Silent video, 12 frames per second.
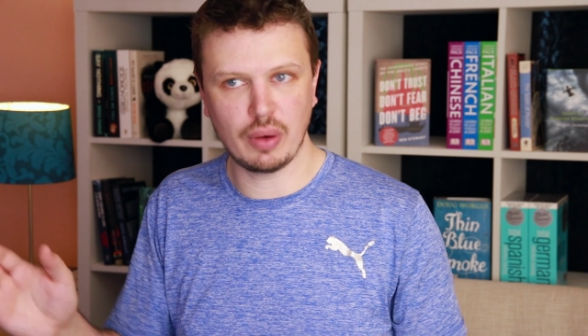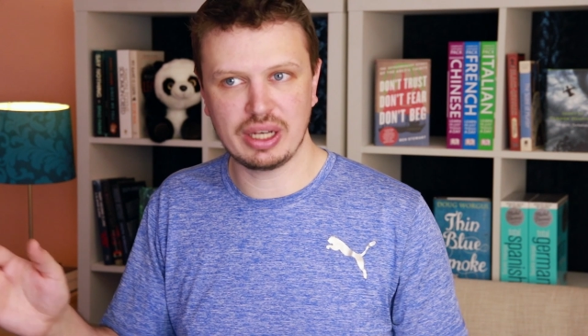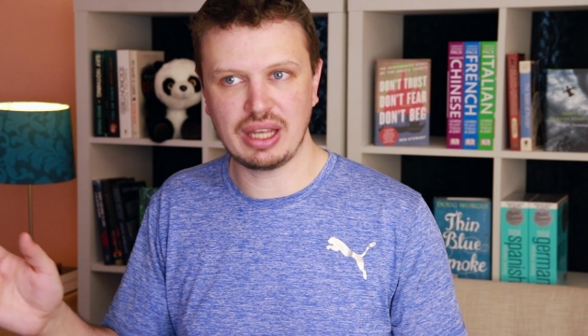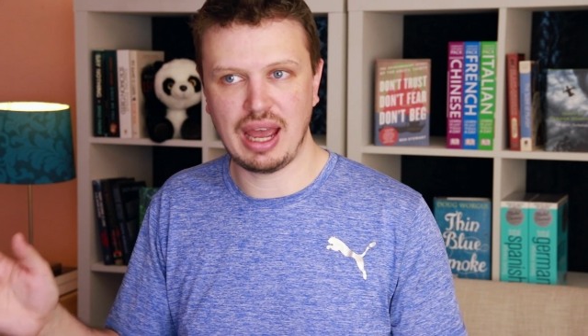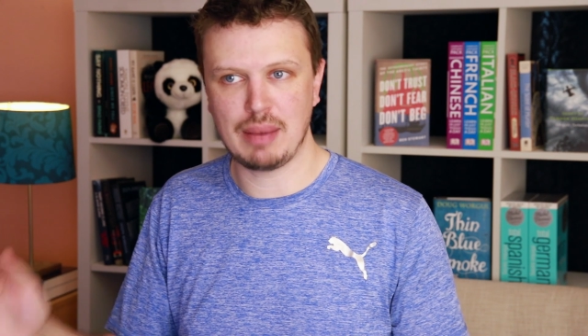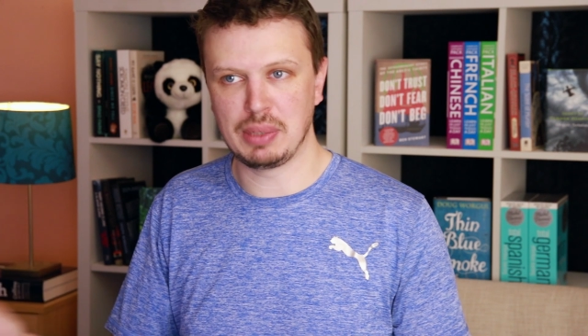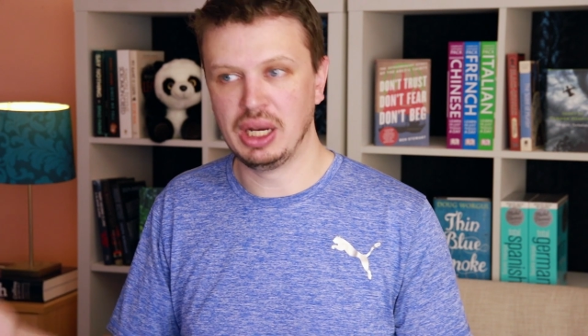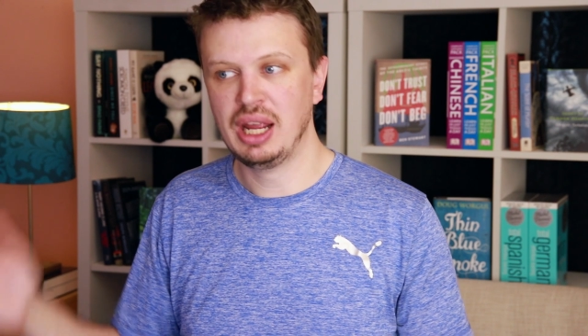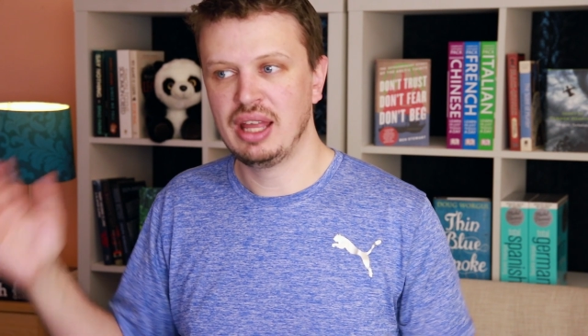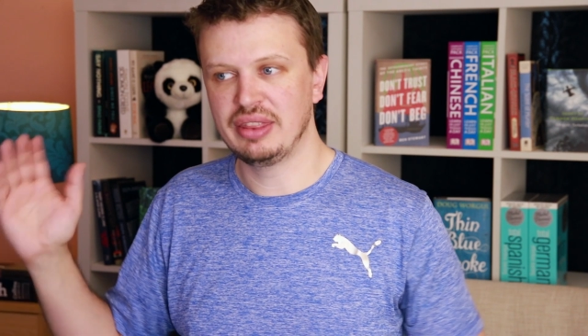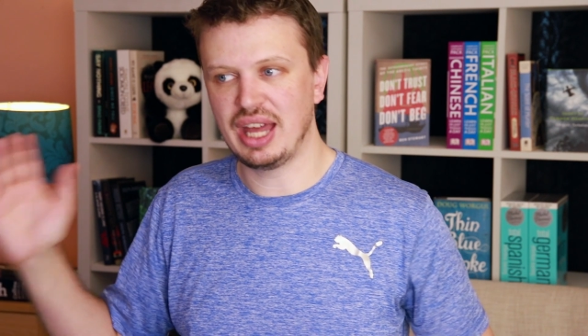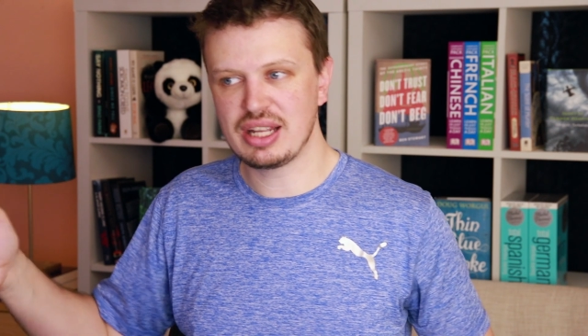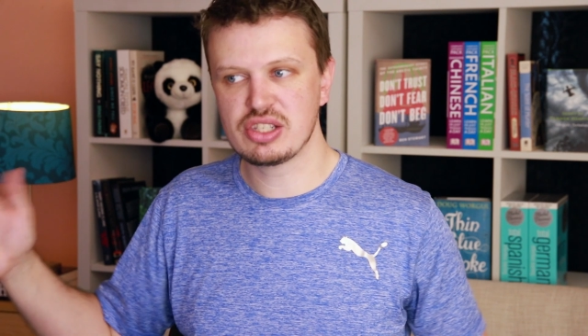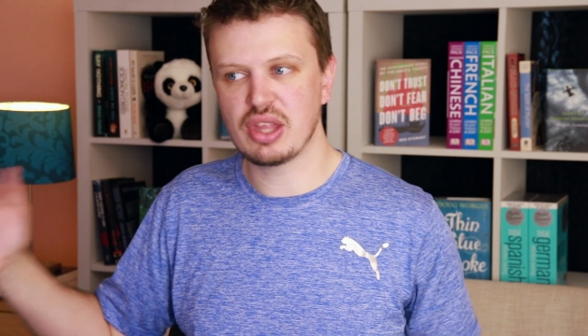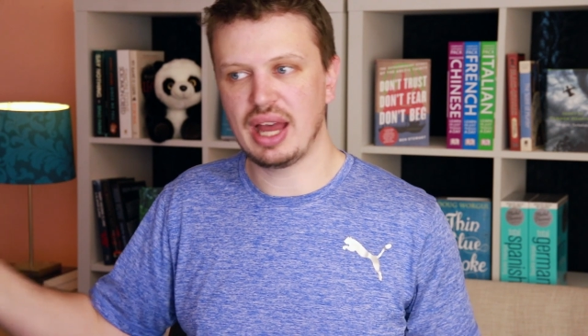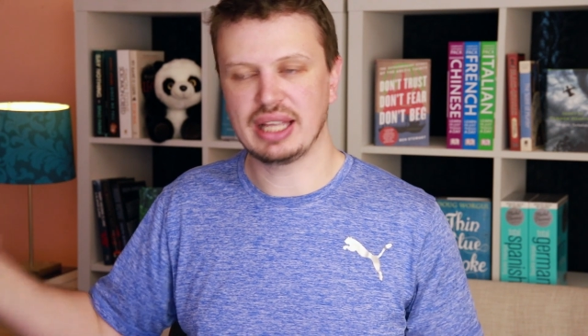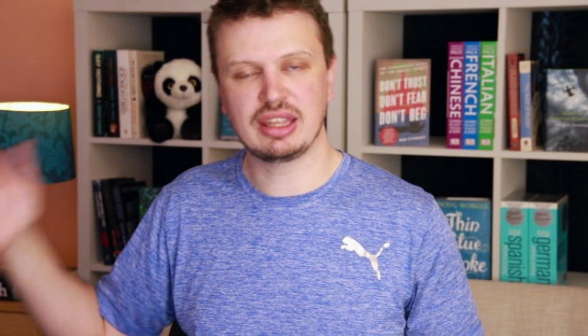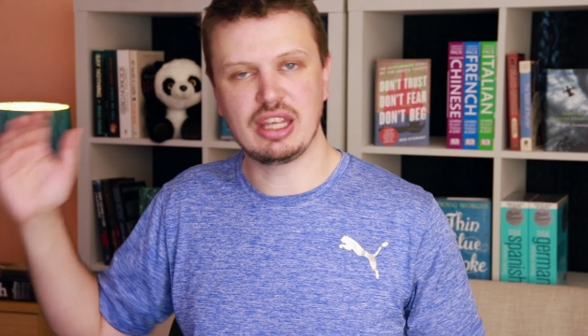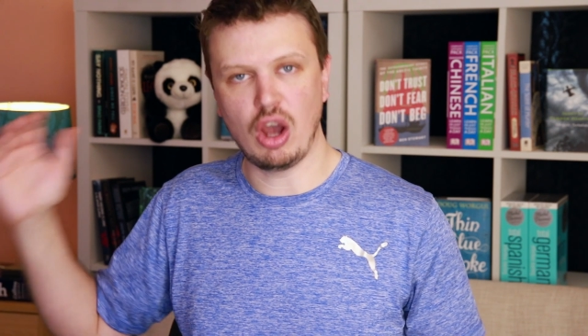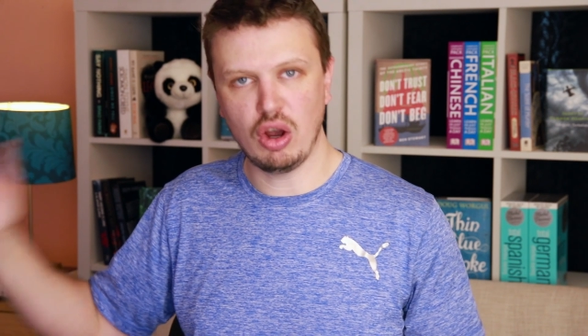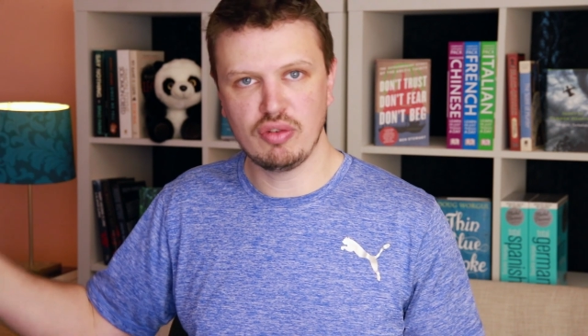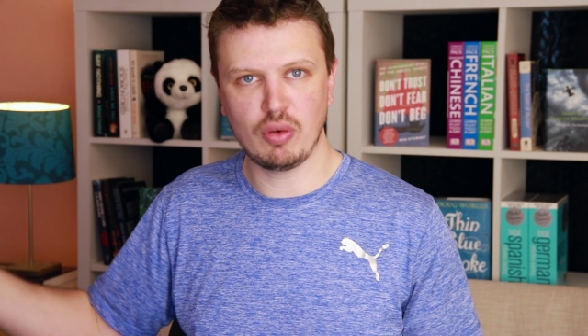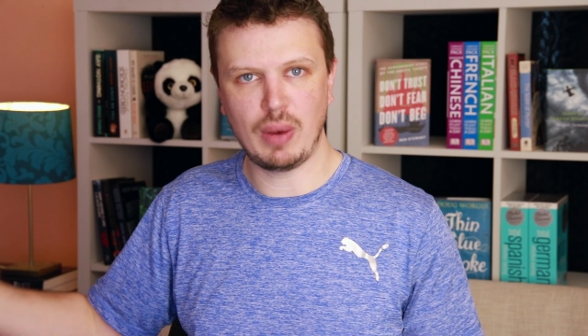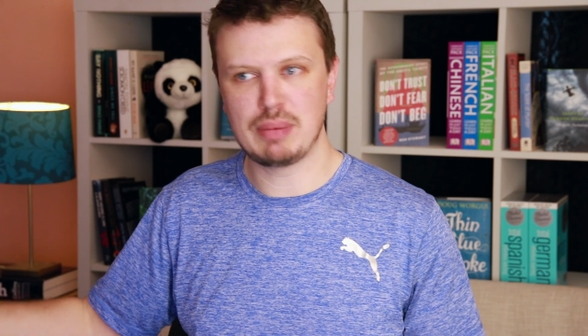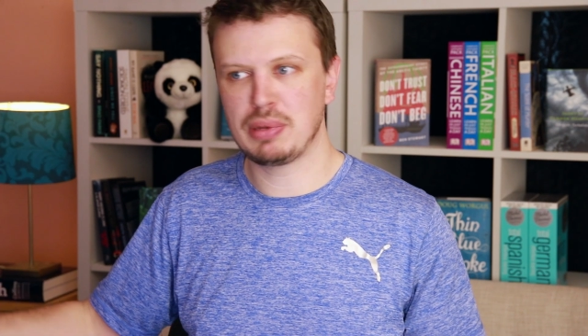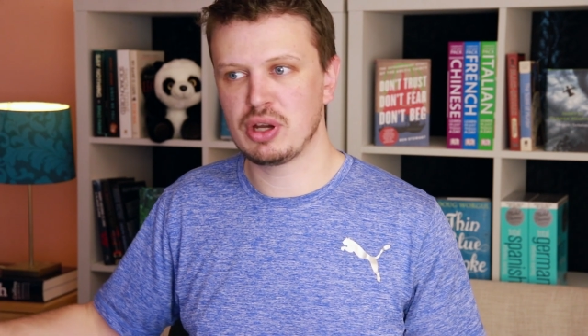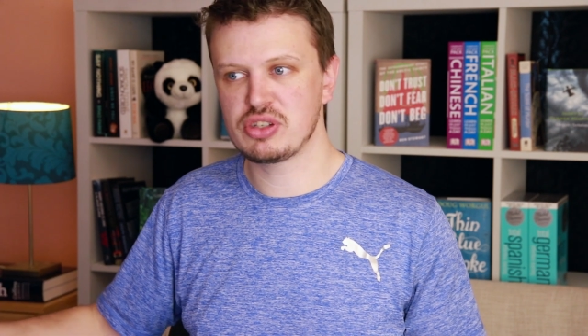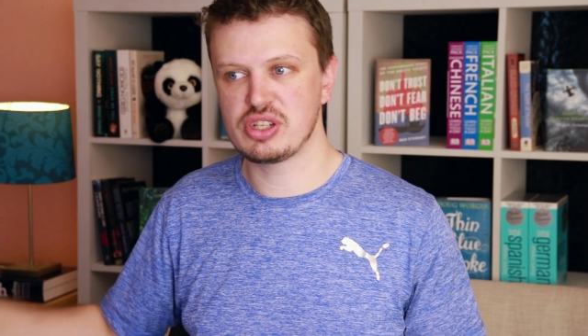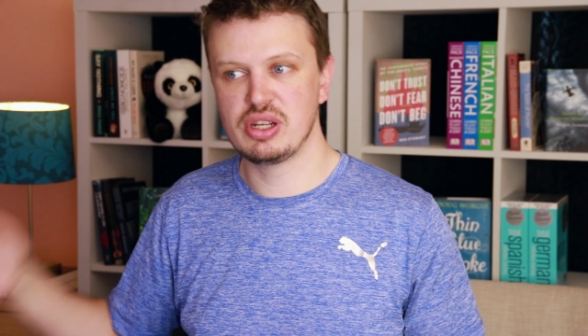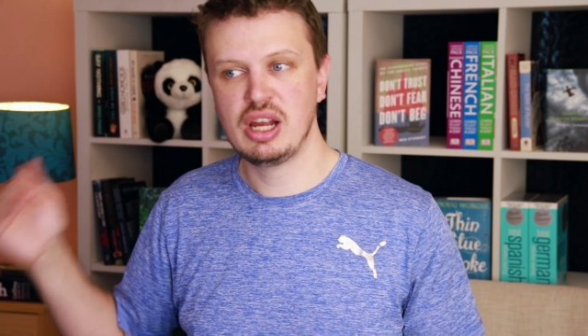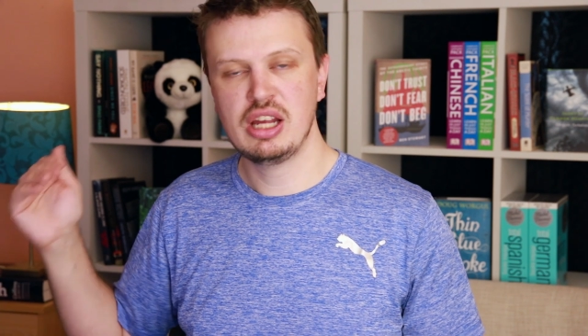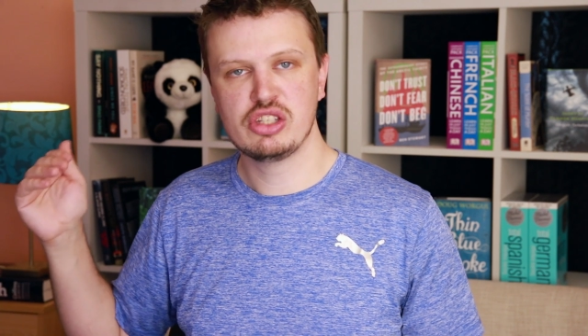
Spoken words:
going to happen. That is like the overweight person